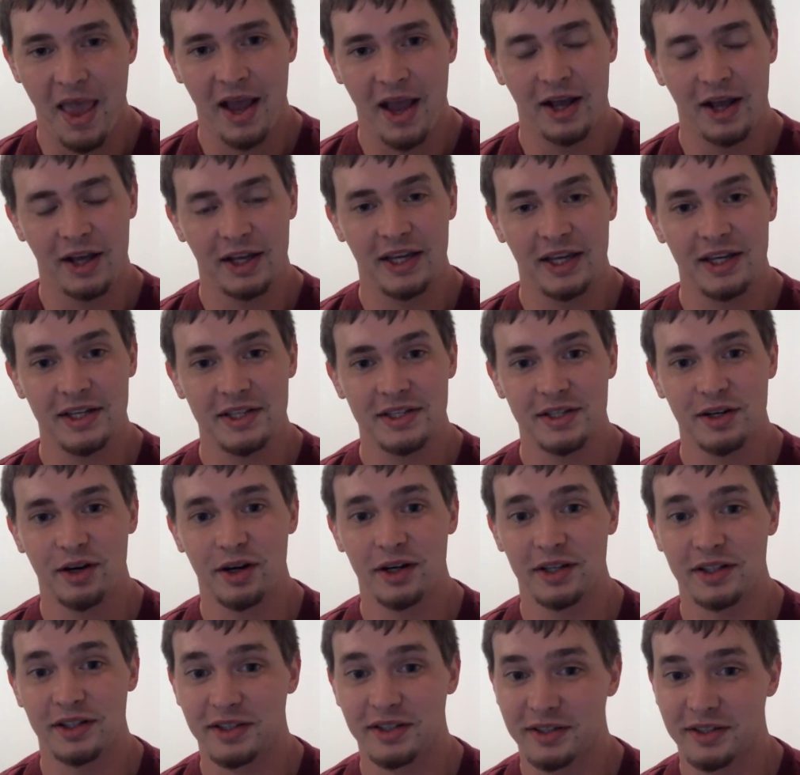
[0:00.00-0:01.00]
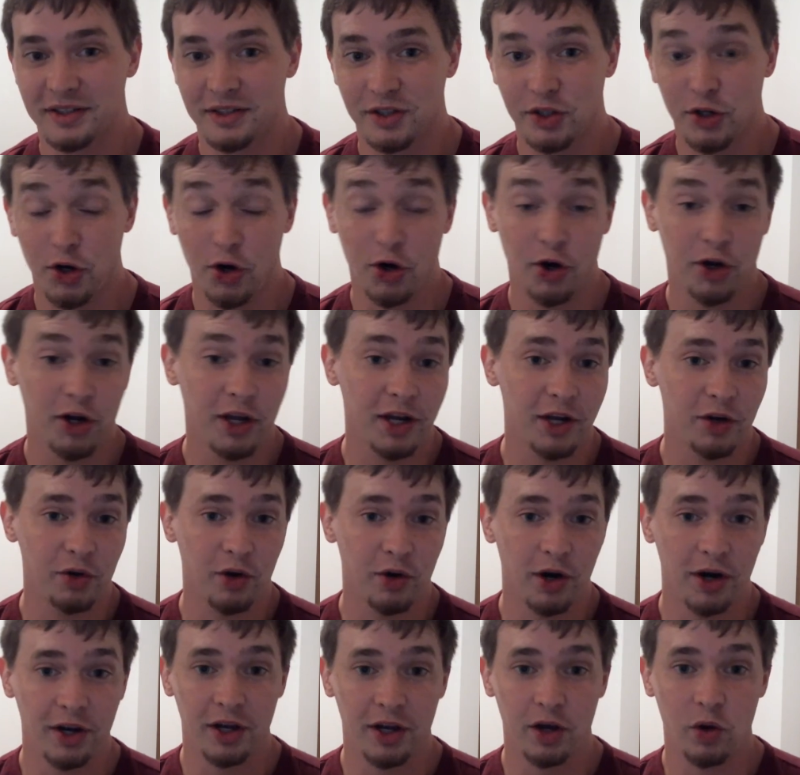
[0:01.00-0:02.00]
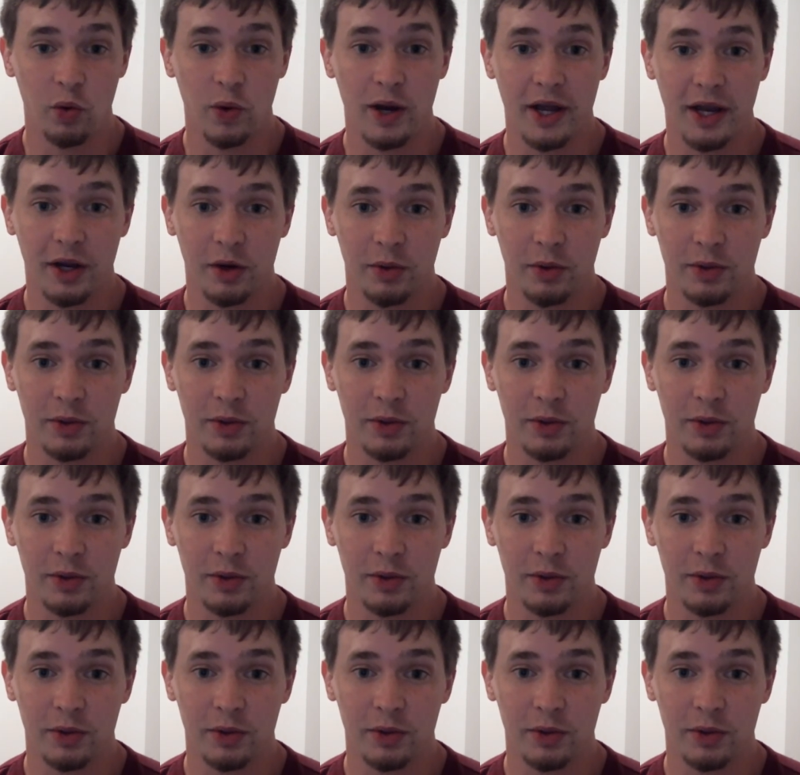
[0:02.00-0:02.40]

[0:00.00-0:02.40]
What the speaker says: He starts turning and running away,